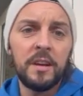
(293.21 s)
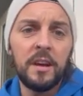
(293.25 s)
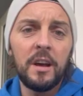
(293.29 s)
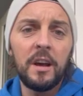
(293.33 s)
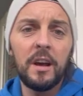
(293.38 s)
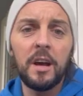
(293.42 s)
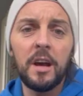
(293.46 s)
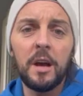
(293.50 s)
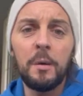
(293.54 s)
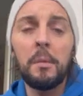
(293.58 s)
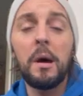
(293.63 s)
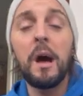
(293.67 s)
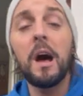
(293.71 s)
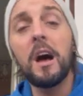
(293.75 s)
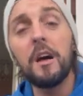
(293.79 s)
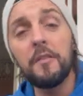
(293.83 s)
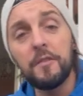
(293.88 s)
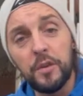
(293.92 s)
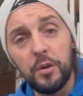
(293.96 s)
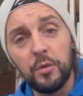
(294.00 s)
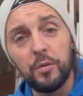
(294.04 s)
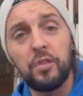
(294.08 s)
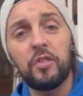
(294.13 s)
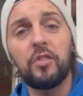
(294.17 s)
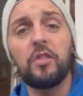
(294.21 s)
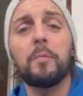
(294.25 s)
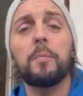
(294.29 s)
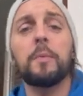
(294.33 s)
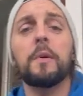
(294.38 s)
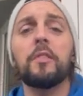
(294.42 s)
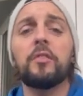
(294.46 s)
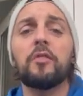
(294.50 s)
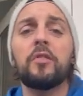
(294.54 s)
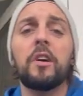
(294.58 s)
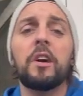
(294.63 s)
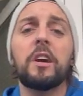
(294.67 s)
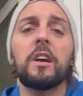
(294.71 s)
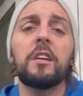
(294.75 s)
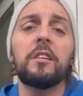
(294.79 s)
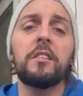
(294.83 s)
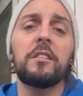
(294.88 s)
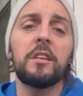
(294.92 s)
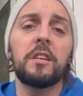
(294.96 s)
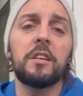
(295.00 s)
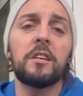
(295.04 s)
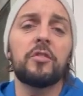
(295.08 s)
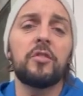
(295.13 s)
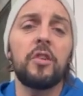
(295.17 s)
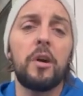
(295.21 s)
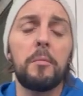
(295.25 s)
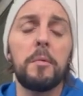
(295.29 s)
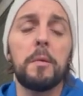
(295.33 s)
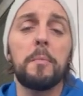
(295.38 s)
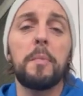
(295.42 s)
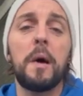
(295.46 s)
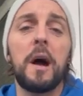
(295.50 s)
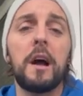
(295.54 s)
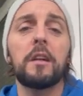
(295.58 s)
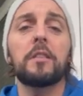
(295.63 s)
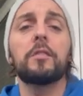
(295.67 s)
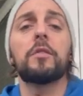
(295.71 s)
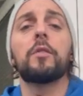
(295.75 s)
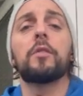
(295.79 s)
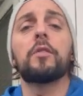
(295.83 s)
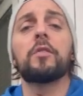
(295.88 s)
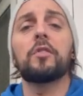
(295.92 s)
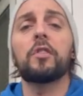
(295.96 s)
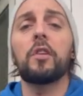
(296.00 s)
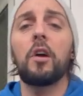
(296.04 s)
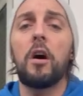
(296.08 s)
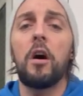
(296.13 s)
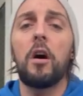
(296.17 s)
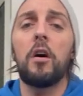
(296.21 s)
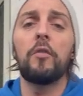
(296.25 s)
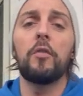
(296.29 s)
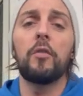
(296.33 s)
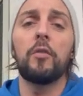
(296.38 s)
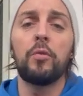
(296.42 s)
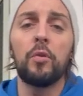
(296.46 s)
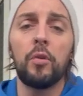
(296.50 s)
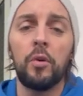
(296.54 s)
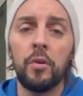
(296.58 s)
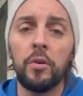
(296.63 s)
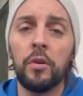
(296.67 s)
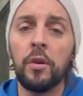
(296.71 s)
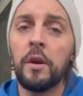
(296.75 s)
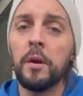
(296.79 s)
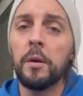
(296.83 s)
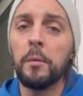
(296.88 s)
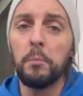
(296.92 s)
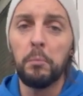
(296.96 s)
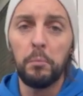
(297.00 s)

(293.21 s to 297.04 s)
I have used the GPS tracking to track me back to the start of a run.